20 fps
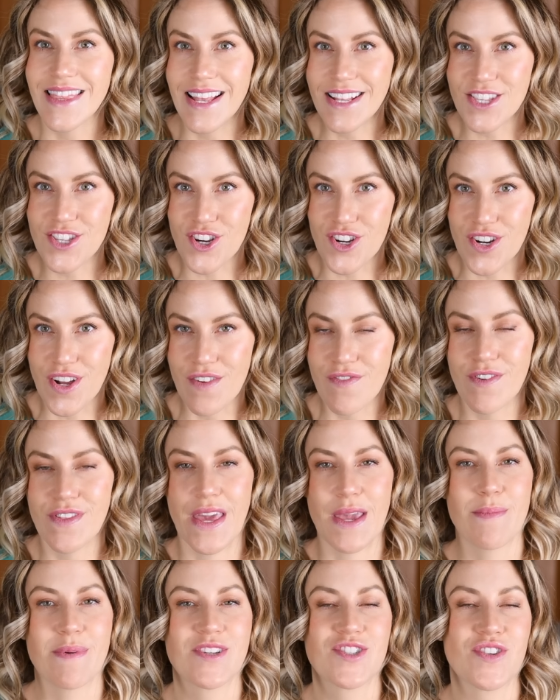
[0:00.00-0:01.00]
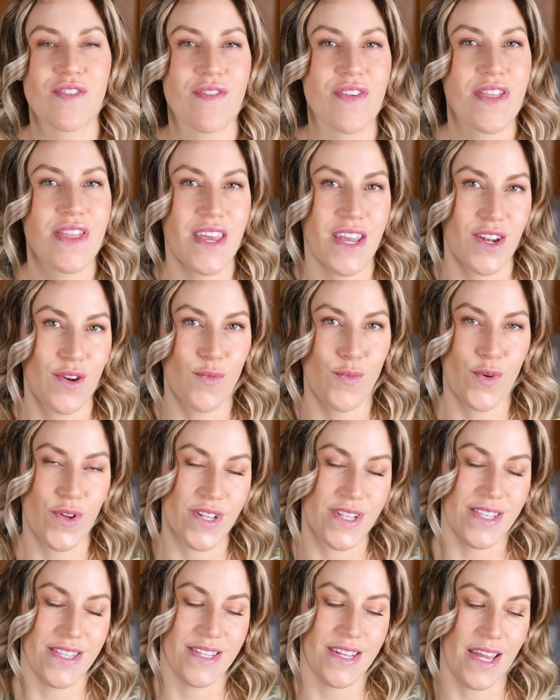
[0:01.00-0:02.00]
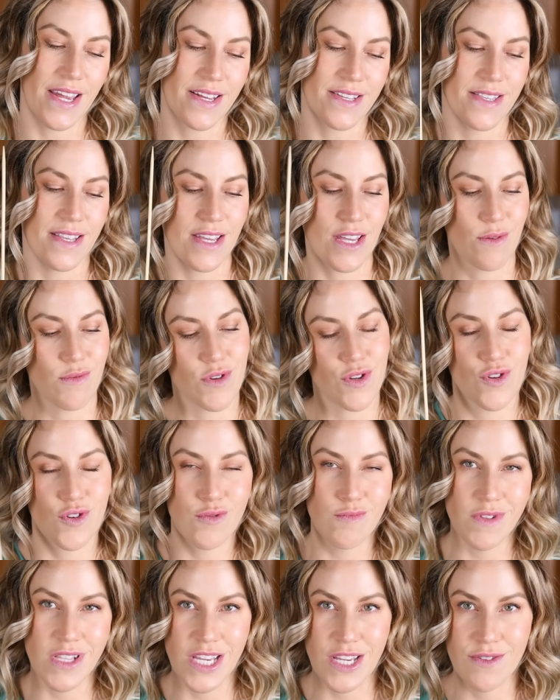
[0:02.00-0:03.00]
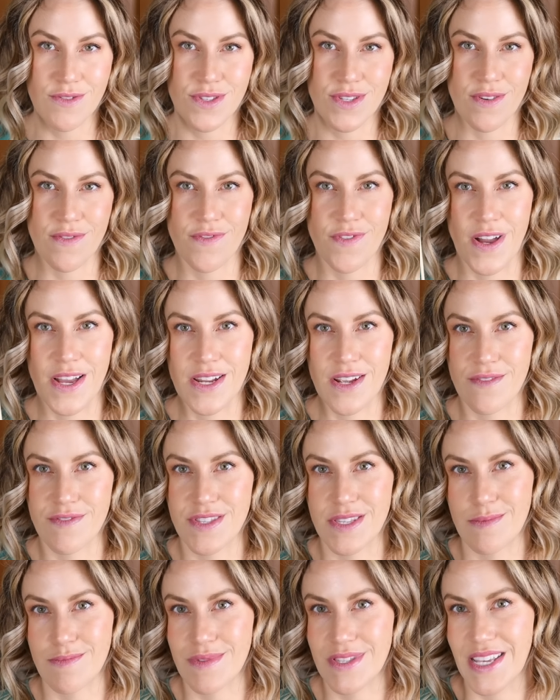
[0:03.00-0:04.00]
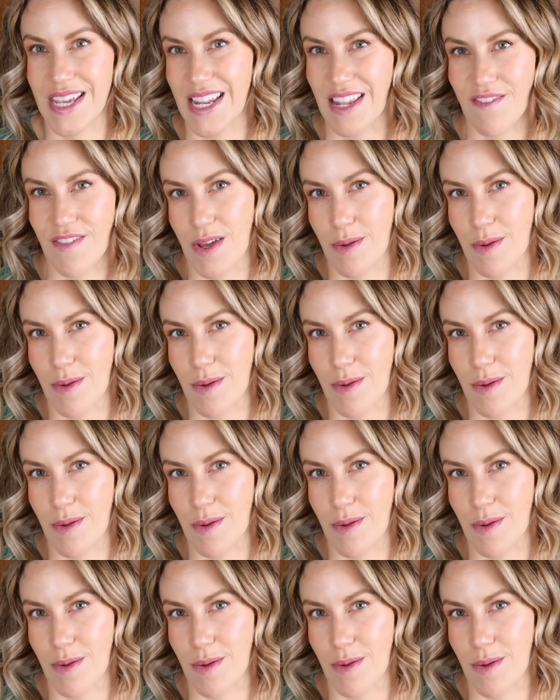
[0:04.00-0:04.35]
Let's start off with a bunch of thin wooden stakes that you would normally use to fight off some skinny